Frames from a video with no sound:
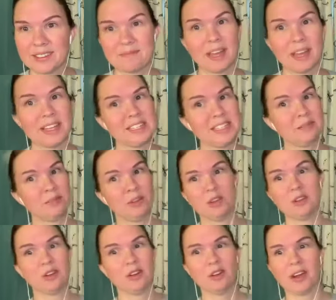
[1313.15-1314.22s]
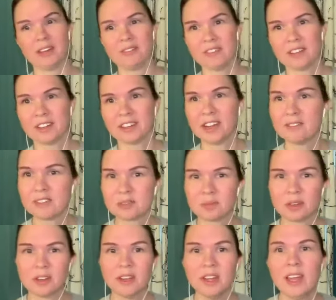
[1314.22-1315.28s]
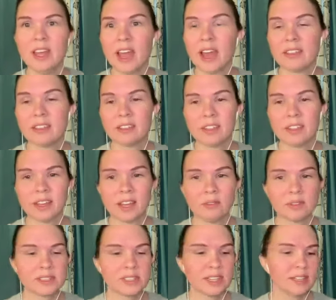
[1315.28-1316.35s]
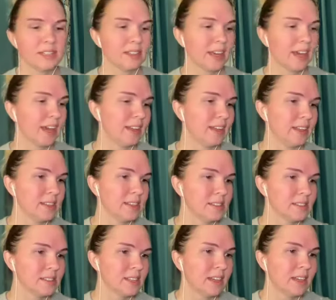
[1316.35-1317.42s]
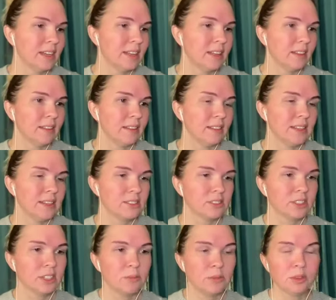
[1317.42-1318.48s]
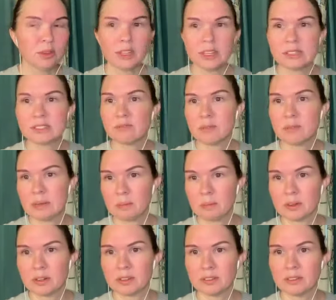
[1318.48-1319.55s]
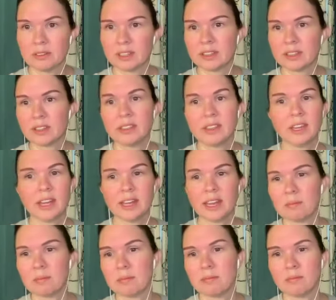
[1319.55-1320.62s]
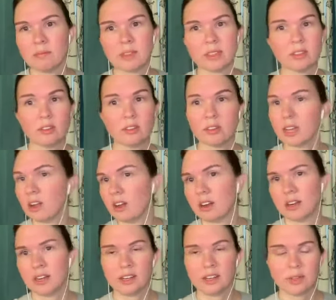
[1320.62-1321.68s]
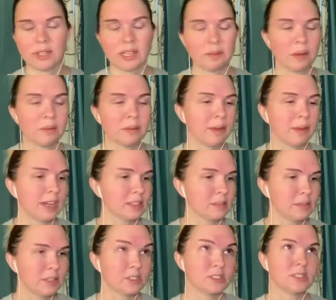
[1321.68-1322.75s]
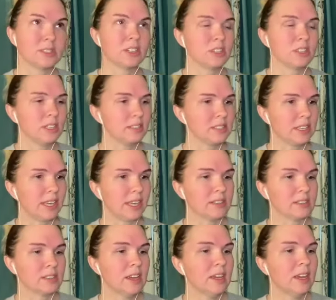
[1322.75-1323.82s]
My team, no, I feel uncomfortable. And the thing I would say to that is, these are communities of people. Like the thing I kept with Greg Hardy, I know we keep coming back to him, he's just such an easy case.